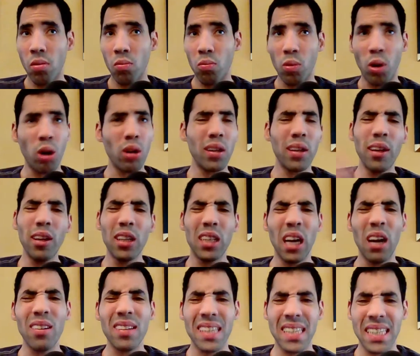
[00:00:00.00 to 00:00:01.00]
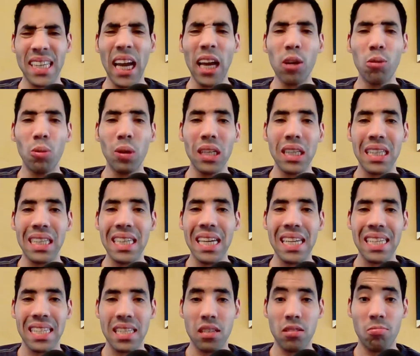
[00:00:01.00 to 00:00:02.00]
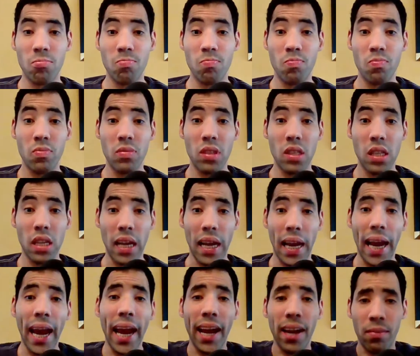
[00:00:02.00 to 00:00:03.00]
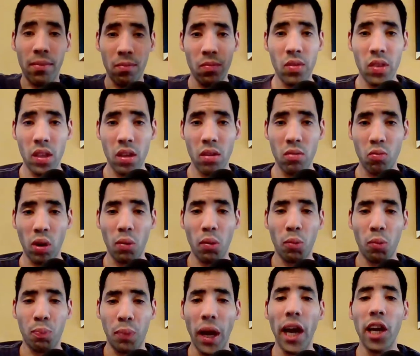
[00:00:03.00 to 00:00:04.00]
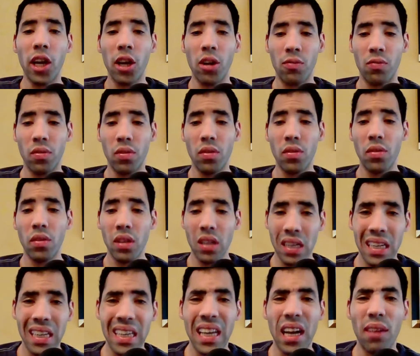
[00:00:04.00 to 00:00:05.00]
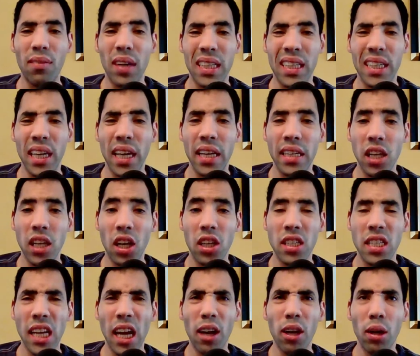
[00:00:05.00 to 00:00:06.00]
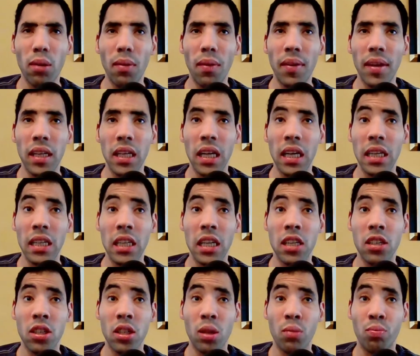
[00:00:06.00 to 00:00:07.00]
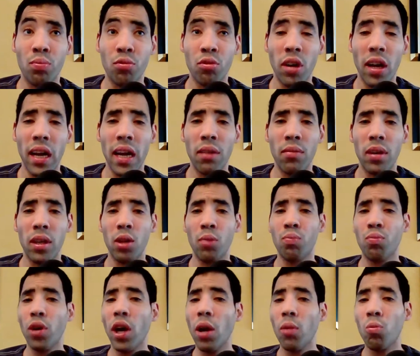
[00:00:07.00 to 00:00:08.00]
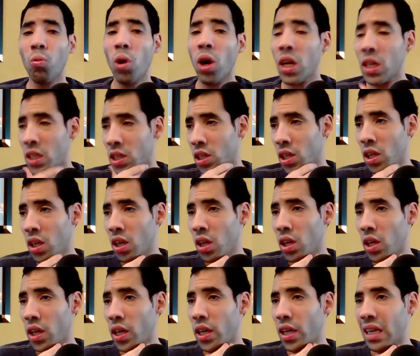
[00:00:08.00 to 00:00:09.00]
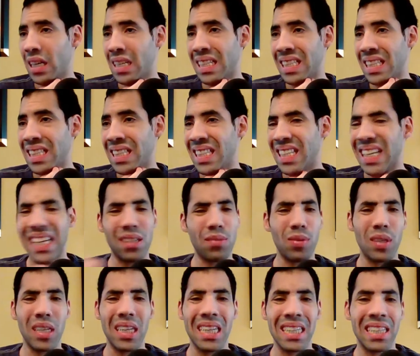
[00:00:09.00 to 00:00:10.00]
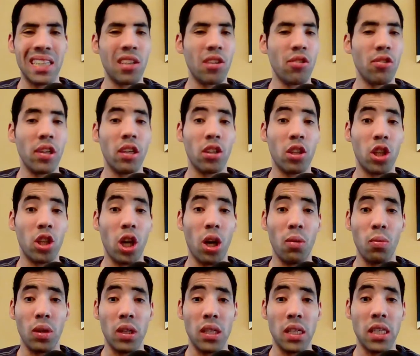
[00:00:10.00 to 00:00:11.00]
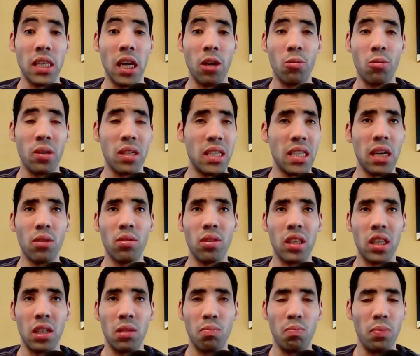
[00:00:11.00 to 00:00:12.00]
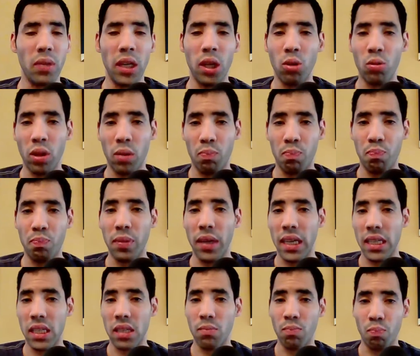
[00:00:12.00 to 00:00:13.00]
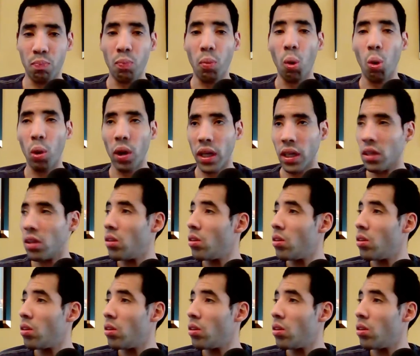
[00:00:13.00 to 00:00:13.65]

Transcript: Well, the entire the side quest is just eh, like repetitive. I'm not kidding. So, soccer doesn't not easy to play, but you play it once, and that's about it. So you don't even talk about the soccer. Soccer is just mediocre, best and boring.